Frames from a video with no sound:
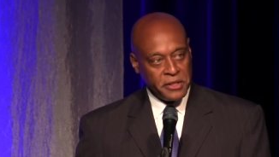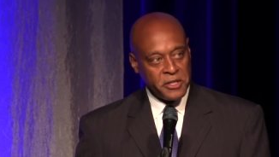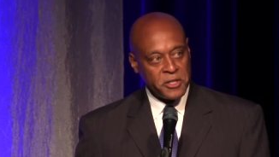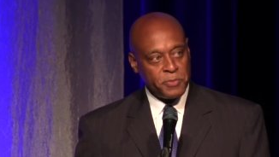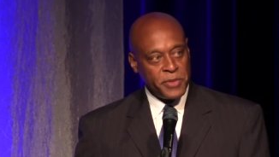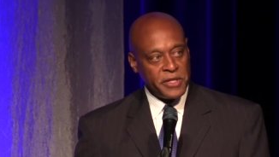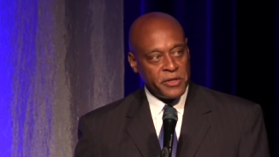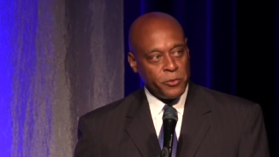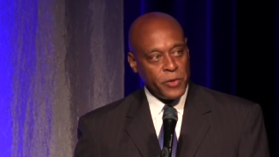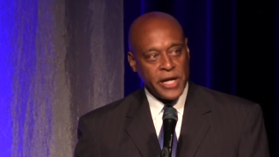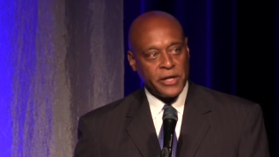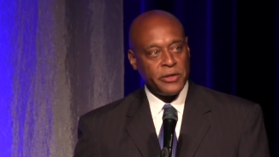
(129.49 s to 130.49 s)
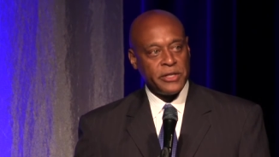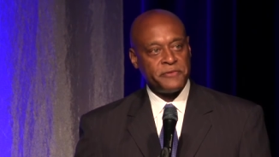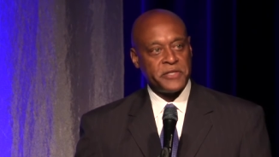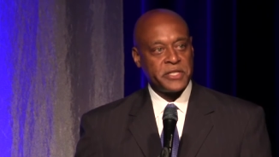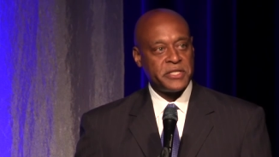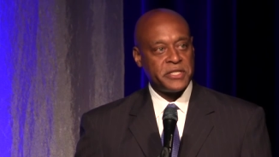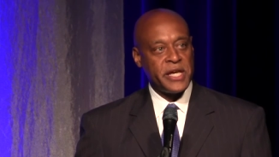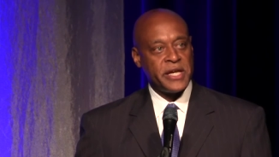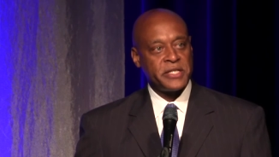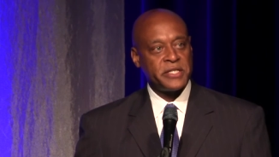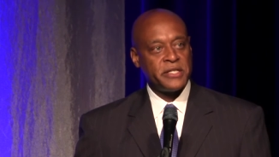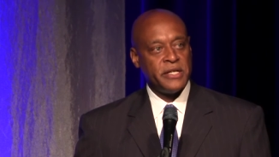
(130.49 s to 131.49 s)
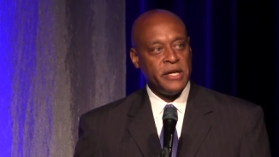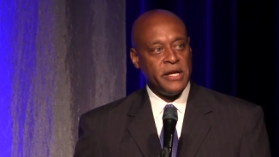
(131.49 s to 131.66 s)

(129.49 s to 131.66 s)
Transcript: there's been a record of success